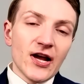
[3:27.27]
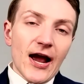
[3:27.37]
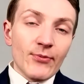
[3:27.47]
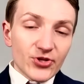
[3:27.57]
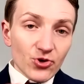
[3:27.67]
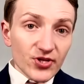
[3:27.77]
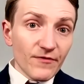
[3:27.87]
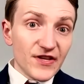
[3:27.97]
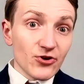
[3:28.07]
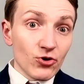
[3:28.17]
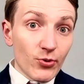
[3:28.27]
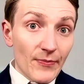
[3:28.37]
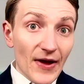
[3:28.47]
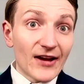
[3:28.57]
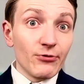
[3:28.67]
And we saw some of this all the way
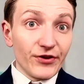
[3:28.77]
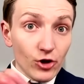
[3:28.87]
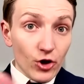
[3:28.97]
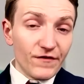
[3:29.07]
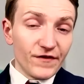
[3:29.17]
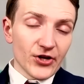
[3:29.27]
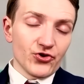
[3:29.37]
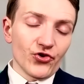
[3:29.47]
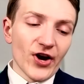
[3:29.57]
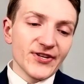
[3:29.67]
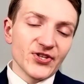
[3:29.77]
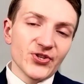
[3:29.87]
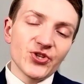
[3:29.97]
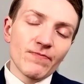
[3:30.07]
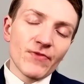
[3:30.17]
back with the global financial
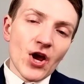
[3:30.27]
crisis,